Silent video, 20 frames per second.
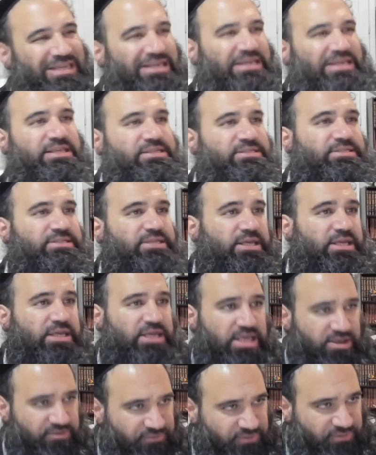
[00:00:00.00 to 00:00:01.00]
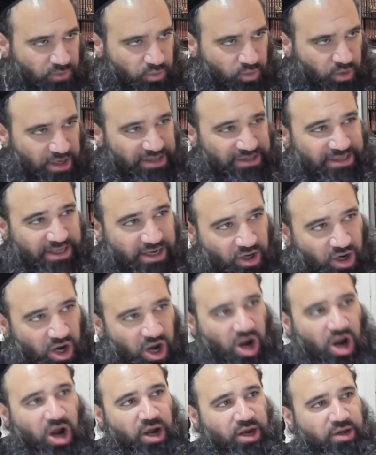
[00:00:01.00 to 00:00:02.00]
easy even when they're
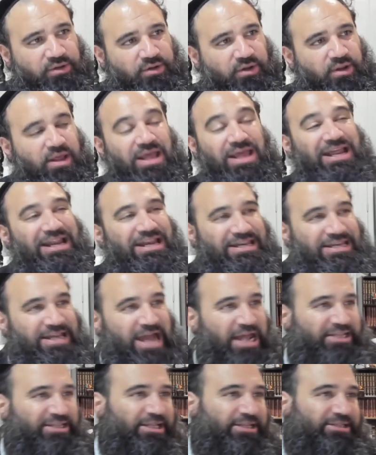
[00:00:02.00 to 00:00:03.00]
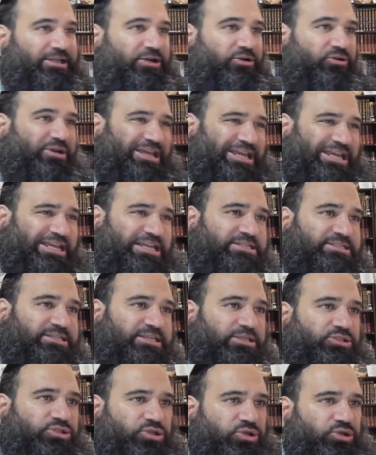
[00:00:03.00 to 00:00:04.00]
hard. Not that they're
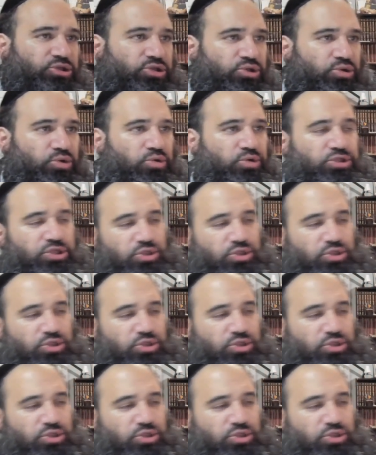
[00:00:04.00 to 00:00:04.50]
easy to do.